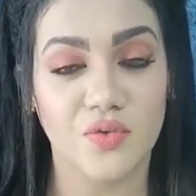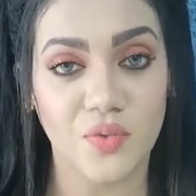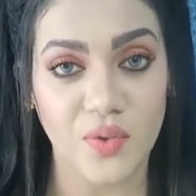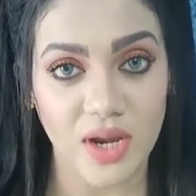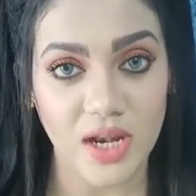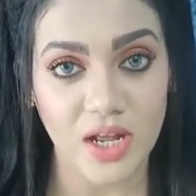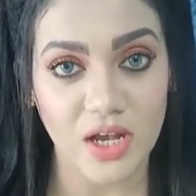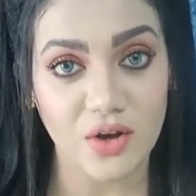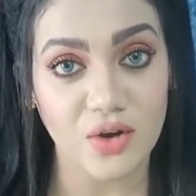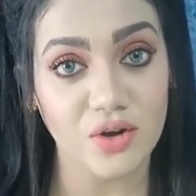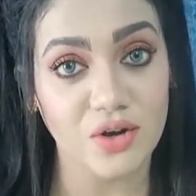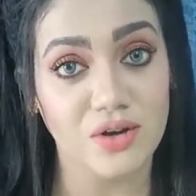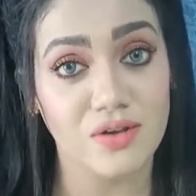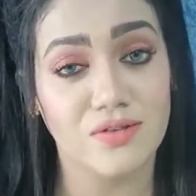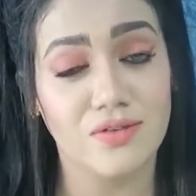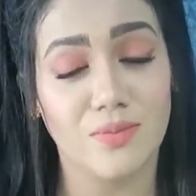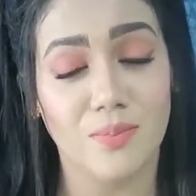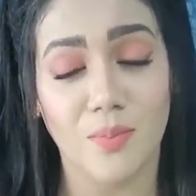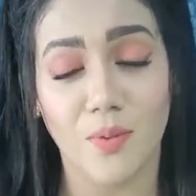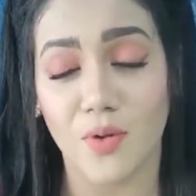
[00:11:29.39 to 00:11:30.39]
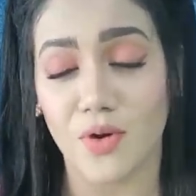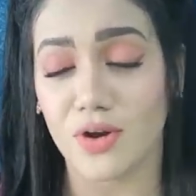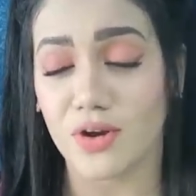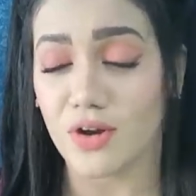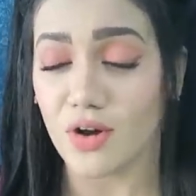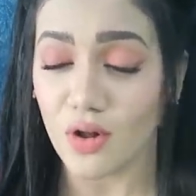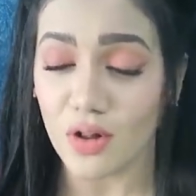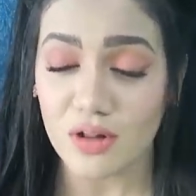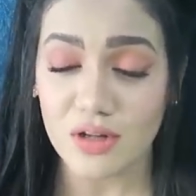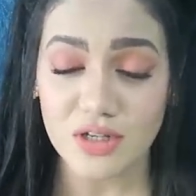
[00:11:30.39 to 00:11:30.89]
really good to support
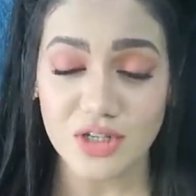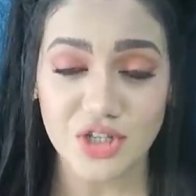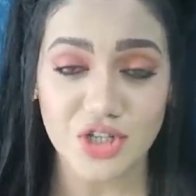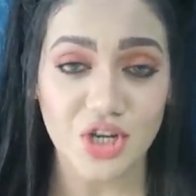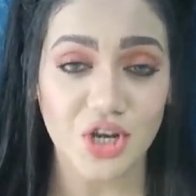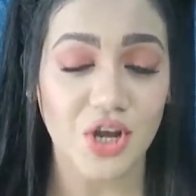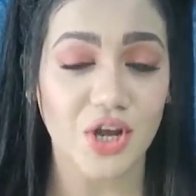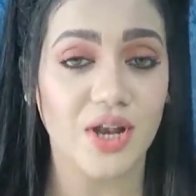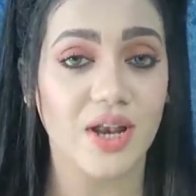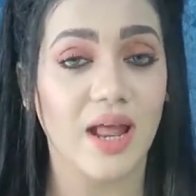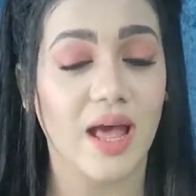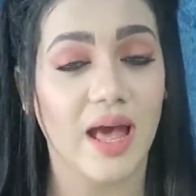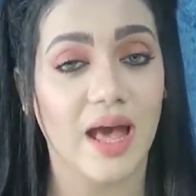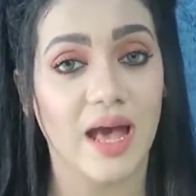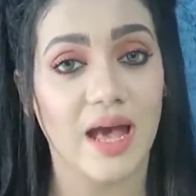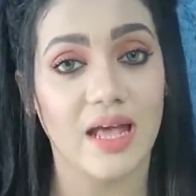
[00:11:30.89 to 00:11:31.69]
collagen,